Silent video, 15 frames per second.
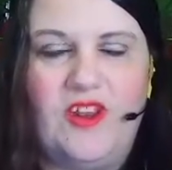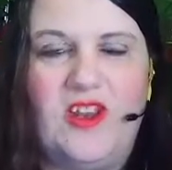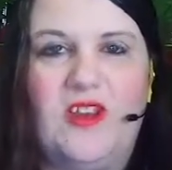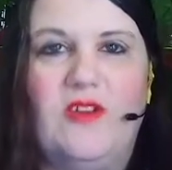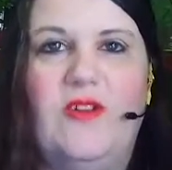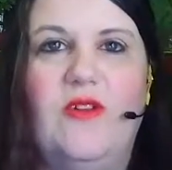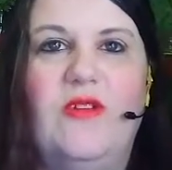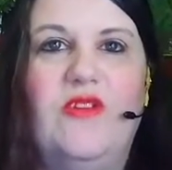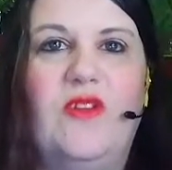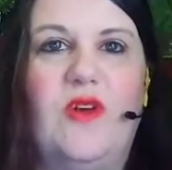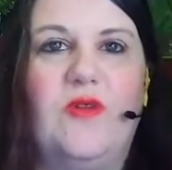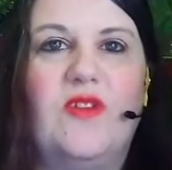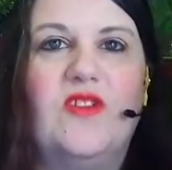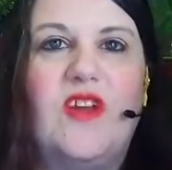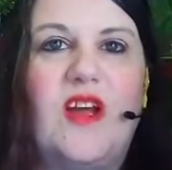And you do this
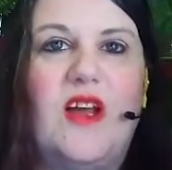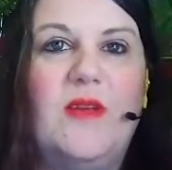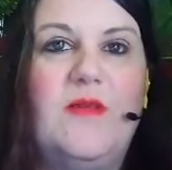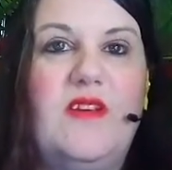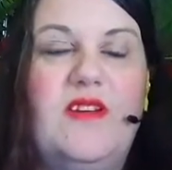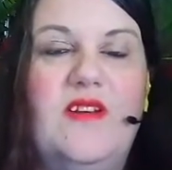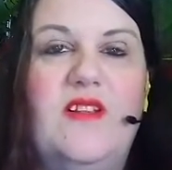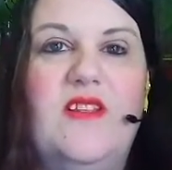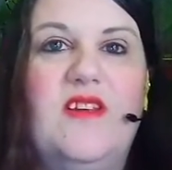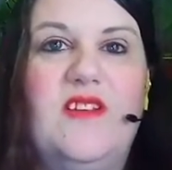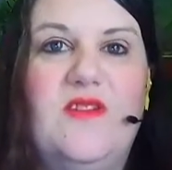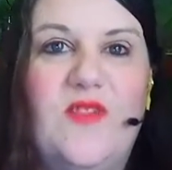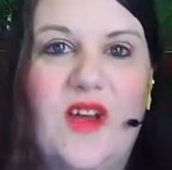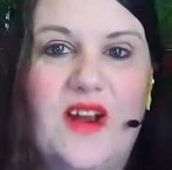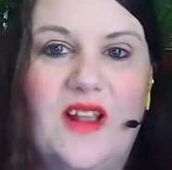over time until it
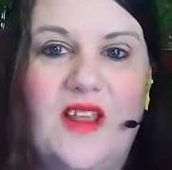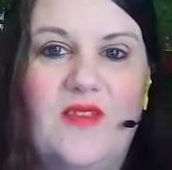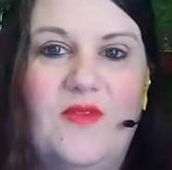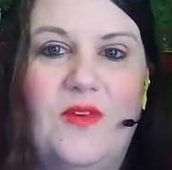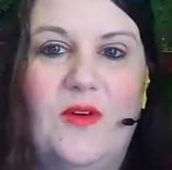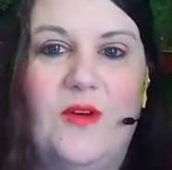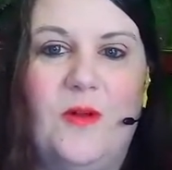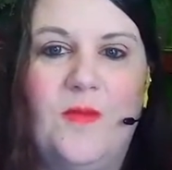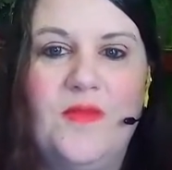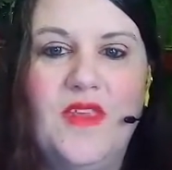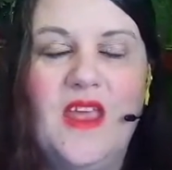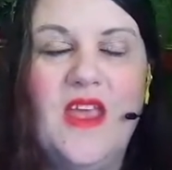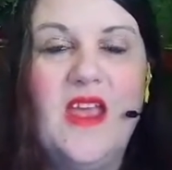is finally full.